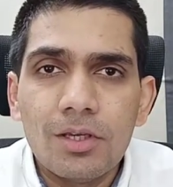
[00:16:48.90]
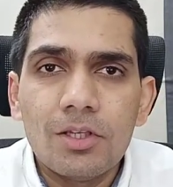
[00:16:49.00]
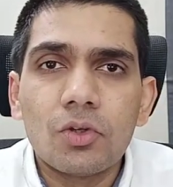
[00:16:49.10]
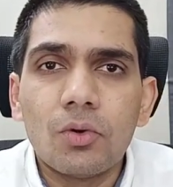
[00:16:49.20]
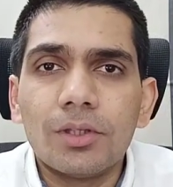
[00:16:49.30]

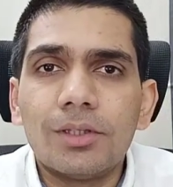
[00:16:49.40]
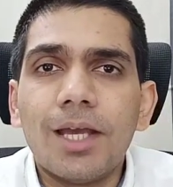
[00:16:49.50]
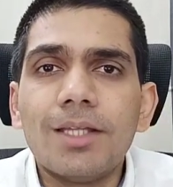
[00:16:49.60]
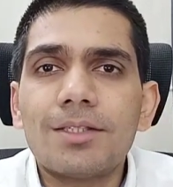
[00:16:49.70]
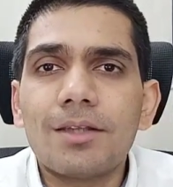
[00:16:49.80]
So
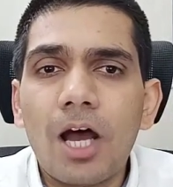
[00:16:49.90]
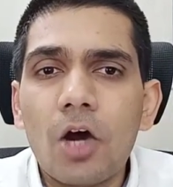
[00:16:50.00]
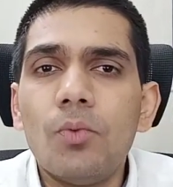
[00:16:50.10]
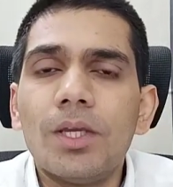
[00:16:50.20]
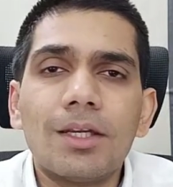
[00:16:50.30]
that's
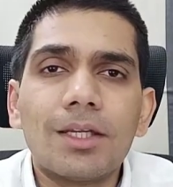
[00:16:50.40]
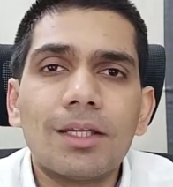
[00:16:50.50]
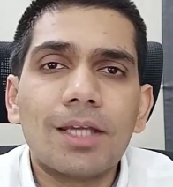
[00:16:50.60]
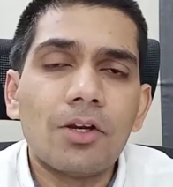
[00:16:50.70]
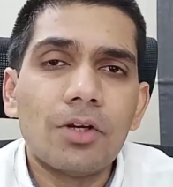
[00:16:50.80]
how we can
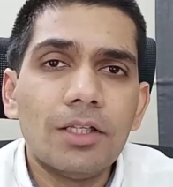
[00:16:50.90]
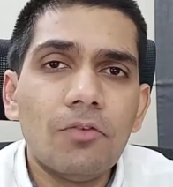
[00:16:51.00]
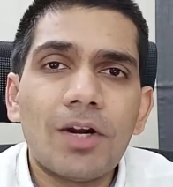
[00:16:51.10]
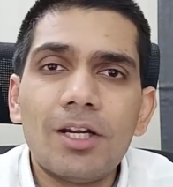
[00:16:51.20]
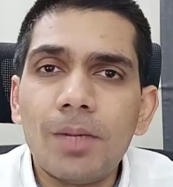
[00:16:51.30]
calculate the
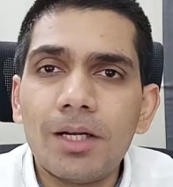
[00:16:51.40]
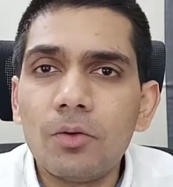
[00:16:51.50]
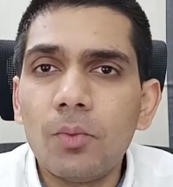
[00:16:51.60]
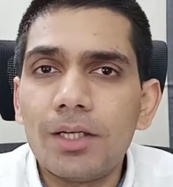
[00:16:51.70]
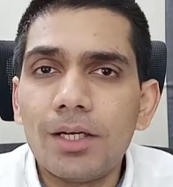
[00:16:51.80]

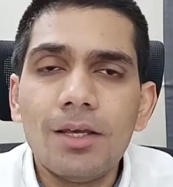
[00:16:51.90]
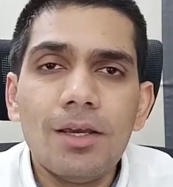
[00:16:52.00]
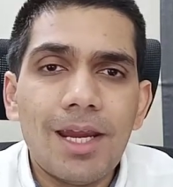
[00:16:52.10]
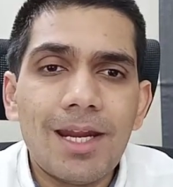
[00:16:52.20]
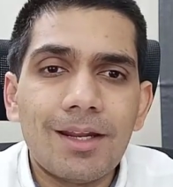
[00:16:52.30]
fundamental weighted
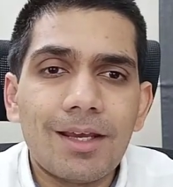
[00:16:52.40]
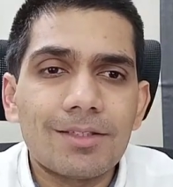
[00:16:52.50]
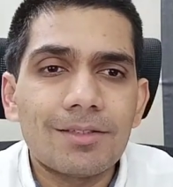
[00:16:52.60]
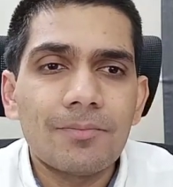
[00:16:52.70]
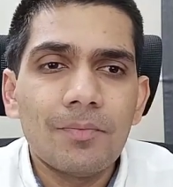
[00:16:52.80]

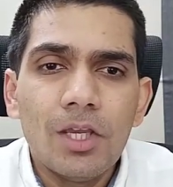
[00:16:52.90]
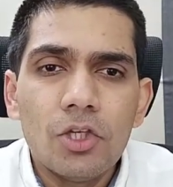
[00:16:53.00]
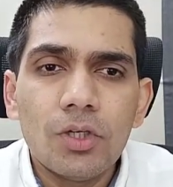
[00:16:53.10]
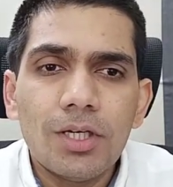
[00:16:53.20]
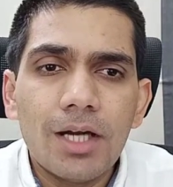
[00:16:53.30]
index.
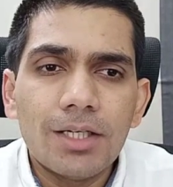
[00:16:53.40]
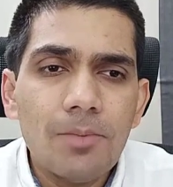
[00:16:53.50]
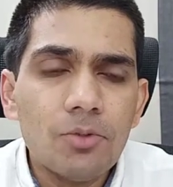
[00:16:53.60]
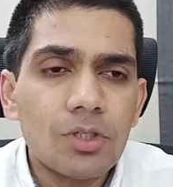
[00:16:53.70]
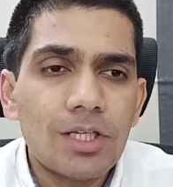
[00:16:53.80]
So it
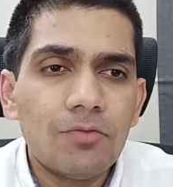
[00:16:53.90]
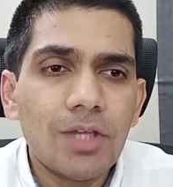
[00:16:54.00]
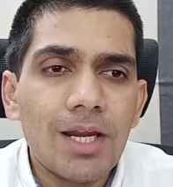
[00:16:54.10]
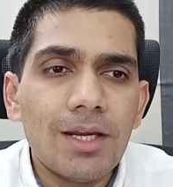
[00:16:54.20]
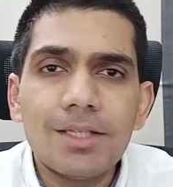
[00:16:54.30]
attempts to give
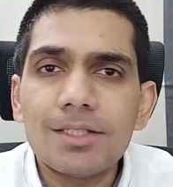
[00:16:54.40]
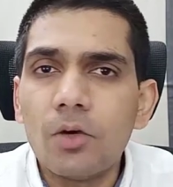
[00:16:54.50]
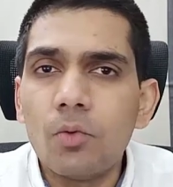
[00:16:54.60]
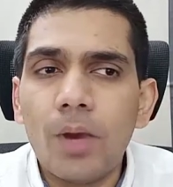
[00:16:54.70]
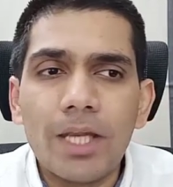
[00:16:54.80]
the index
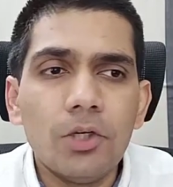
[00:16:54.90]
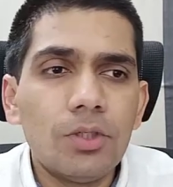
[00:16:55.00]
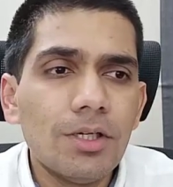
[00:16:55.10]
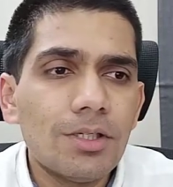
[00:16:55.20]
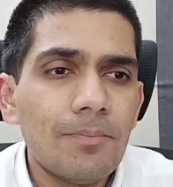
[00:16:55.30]
a value
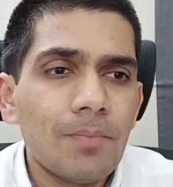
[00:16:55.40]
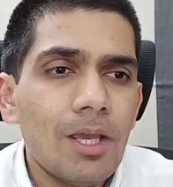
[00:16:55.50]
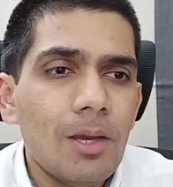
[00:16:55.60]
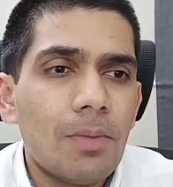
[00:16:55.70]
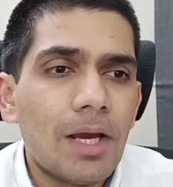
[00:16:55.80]
tilt
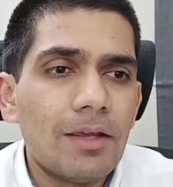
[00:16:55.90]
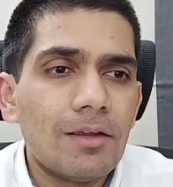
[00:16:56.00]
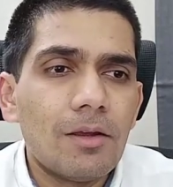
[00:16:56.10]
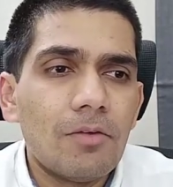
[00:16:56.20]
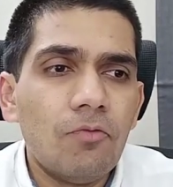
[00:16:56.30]

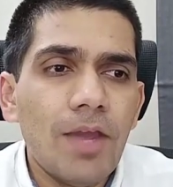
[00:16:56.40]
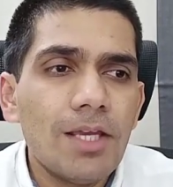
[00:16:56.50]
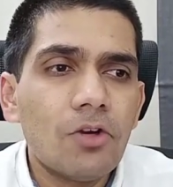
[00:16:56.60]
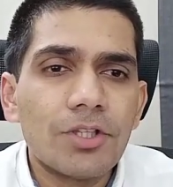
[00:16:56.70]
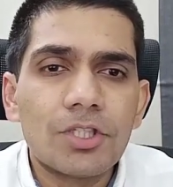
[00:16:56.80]
by
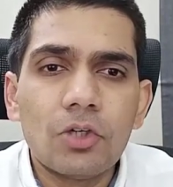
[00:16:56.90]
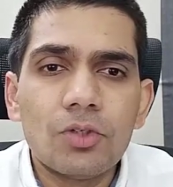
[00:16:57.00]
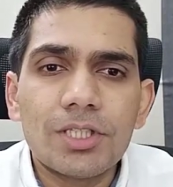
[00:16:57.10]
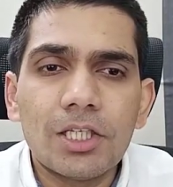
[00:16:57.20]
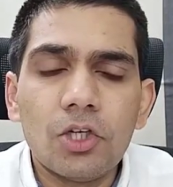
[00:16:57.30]
weighing constituent
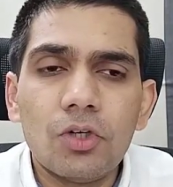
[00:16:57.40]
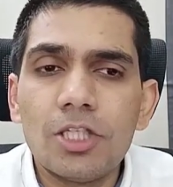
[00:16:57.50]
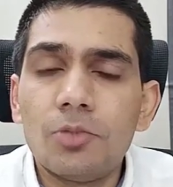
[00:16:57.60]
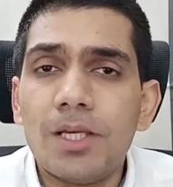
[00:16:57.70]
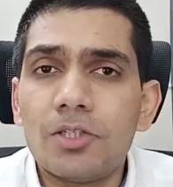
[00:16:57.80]

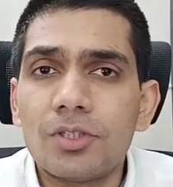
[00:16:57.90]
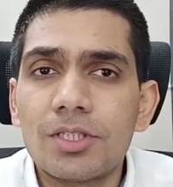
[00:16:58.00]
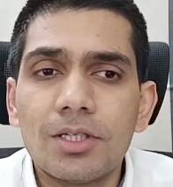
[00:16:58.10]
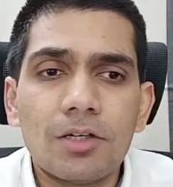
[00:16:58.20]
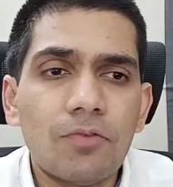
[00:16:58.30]
securities based on
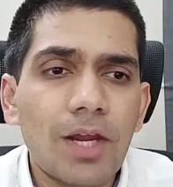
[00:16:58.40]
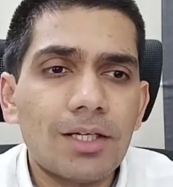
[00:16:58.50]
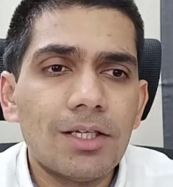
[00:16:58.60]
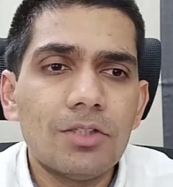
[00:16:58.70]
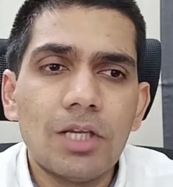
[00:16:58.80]
certain
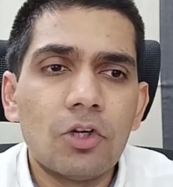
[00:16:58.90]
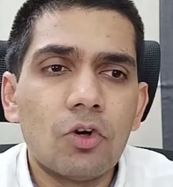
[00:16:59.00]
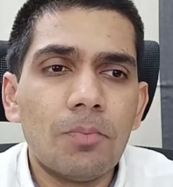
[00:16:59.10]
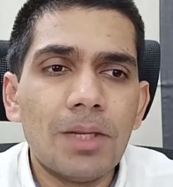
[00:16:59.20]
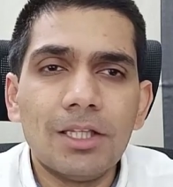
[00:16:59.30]
factors. It
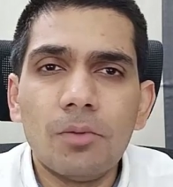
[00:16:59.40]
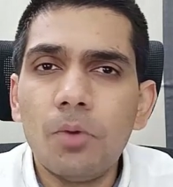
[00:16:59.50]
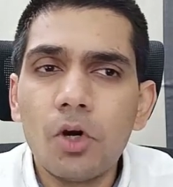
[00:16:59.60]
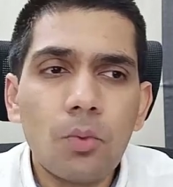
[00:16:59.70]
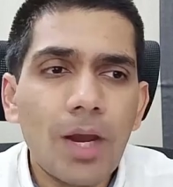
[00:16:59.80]
could be the
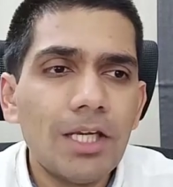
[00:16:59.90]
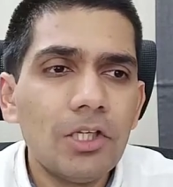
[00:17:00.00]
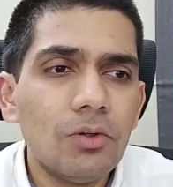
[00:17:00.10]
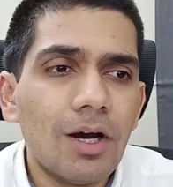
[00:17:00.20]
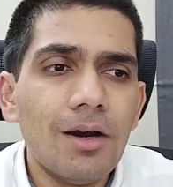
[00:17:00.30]
book
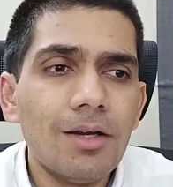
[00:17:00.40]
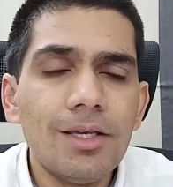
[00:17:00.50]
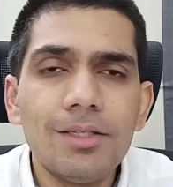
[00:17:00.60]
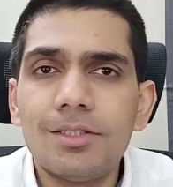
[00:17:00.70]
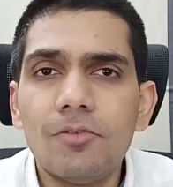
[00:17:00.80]
value,
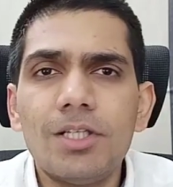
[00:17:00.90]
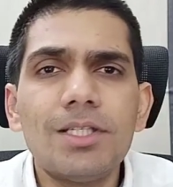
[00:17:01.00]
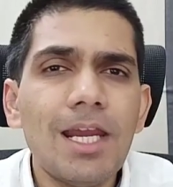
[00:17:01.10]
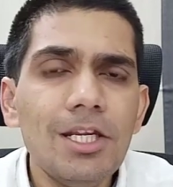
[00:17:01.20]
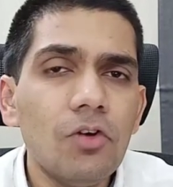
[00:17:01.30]
earnings, dividends,
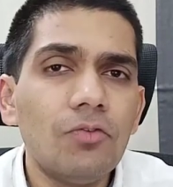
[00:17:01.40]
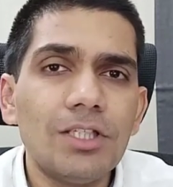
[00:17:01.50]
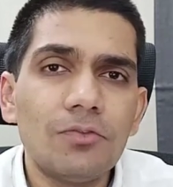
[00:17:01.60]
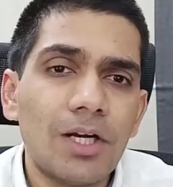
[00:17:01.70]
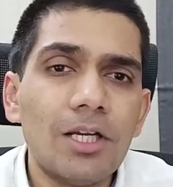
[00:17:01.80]
any of
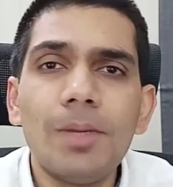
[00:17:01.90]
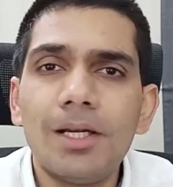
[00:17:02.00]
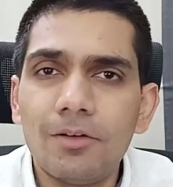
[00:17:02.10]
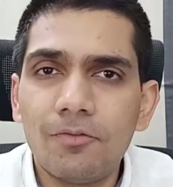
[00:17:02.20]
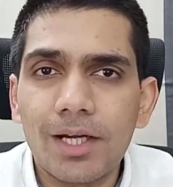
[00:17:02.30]
these
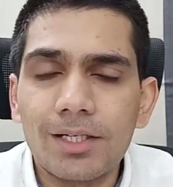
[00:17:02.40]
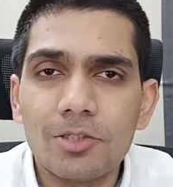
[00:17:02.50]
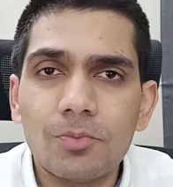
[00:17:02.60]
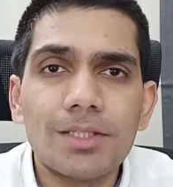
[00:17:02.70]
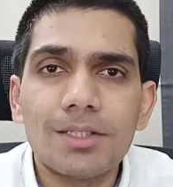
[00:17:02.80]
fundamental
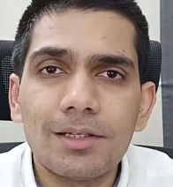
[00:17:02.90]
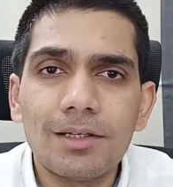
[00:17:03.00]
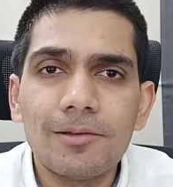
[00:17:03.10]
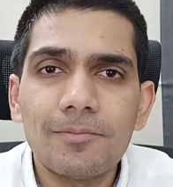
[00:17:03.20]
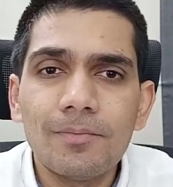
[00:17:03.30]
factors basically.